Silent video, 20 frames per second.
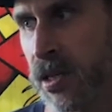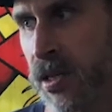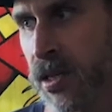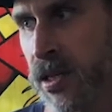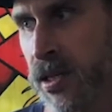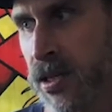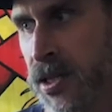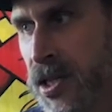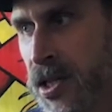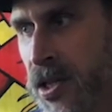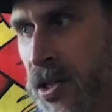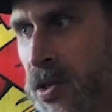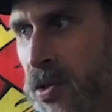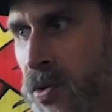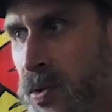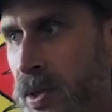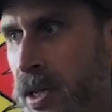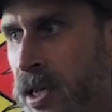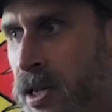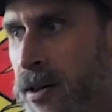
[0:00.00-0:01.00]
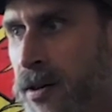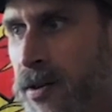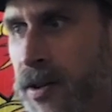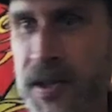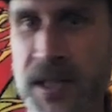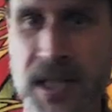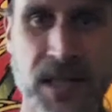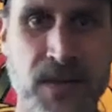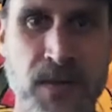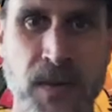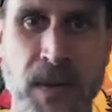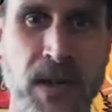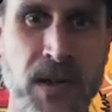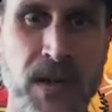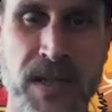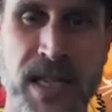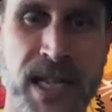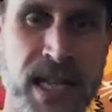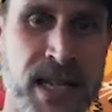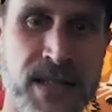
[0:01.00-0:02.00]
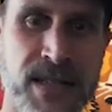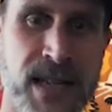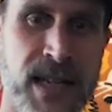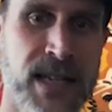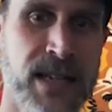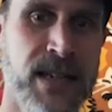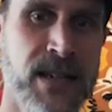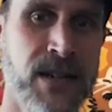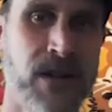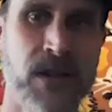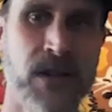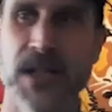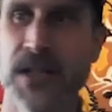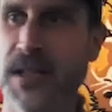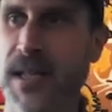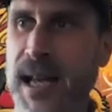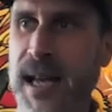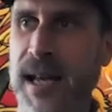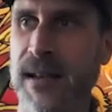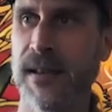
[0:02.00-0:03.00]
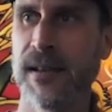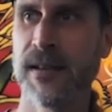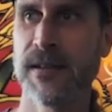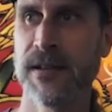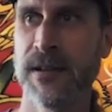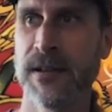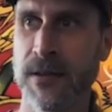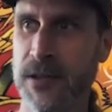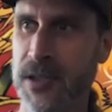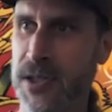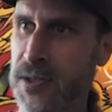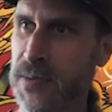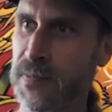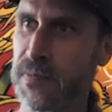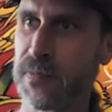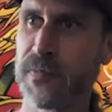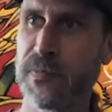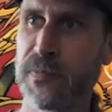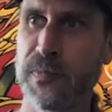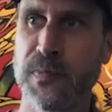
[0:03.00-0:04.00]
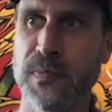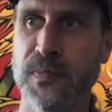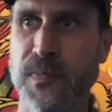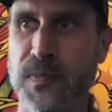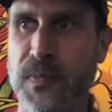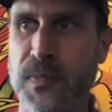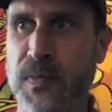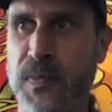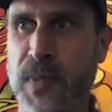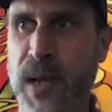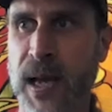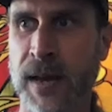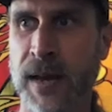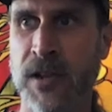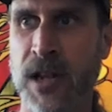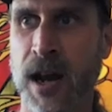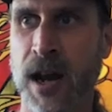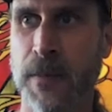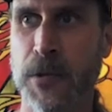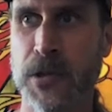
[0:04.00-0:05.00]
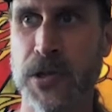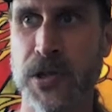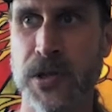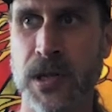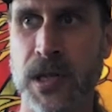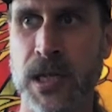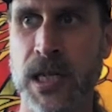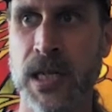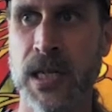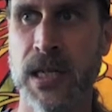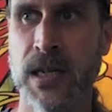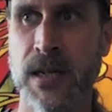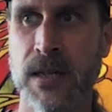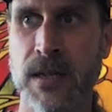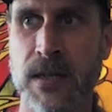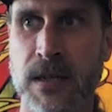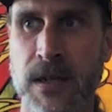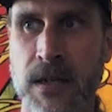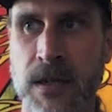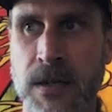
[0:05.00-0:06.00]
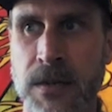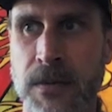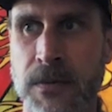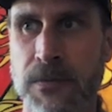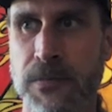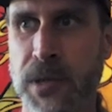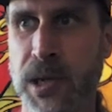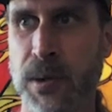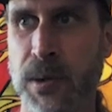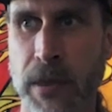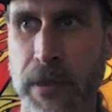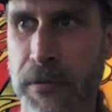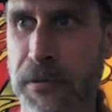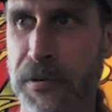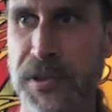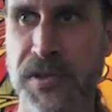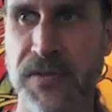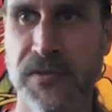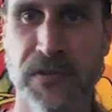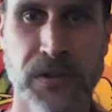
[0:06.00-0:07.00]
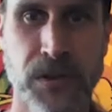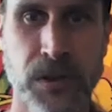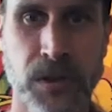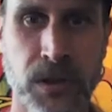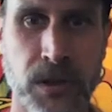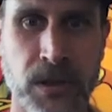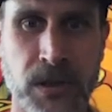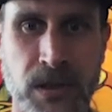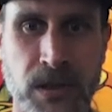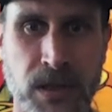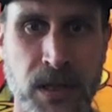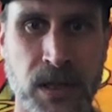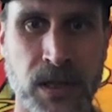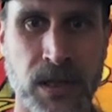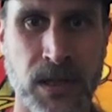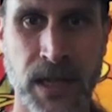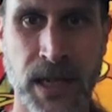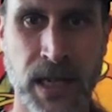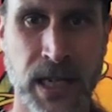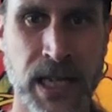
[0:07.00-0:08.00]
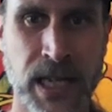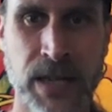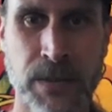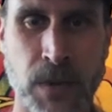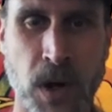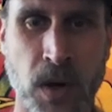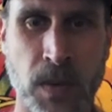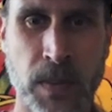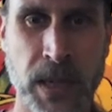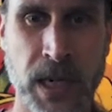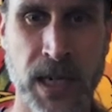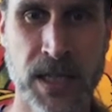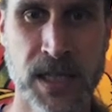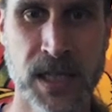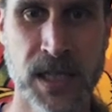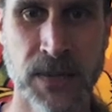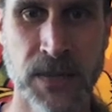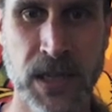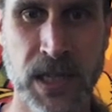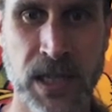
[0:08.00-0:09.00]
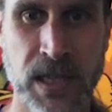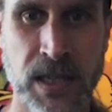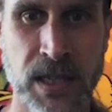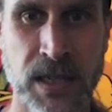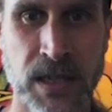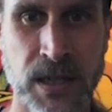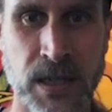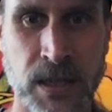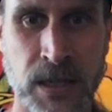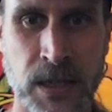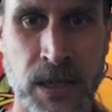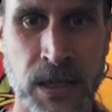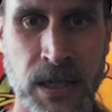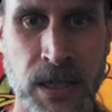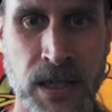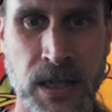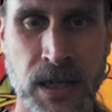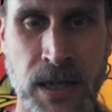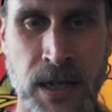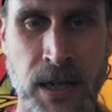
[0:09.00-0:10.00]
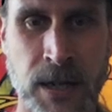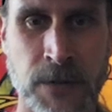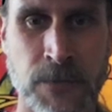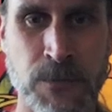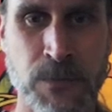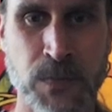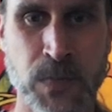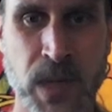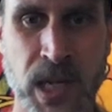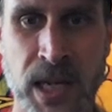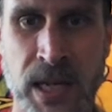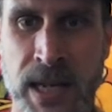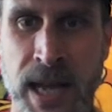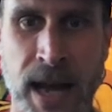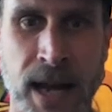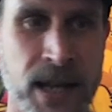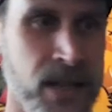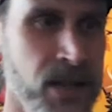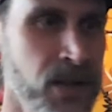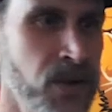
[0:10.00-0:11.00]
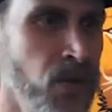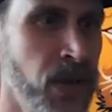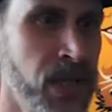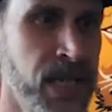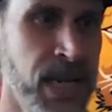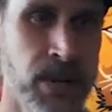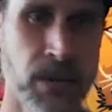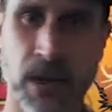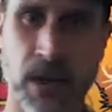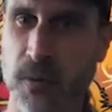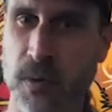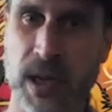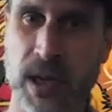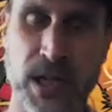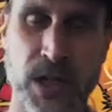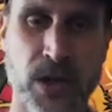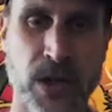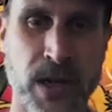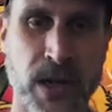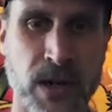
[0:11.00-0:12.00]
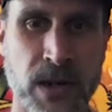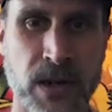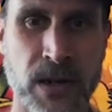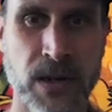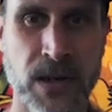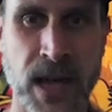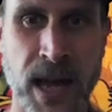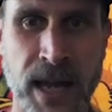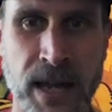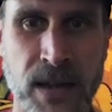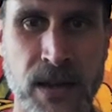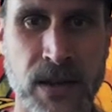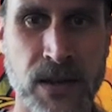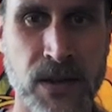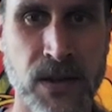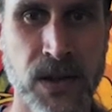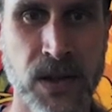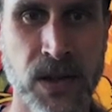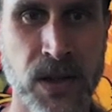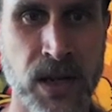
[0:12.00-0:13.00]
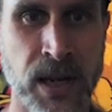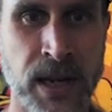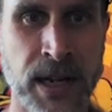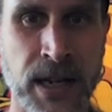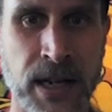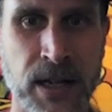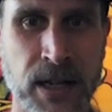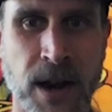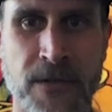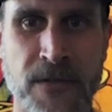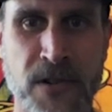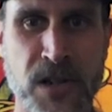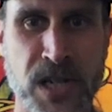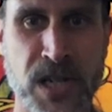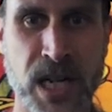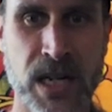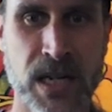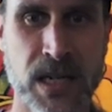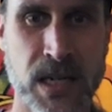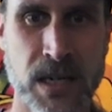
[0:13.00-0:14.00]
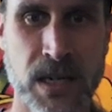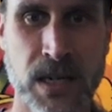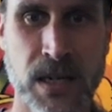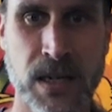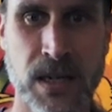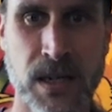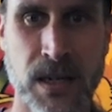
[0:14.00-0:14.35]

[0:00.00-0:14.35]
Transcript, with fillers: so, you know, it's just one of those things like, you know, just that, you know, just having an opportunity to be able to throw some fuel at a key moment on something. And that was able to really trigger that kind of conversation.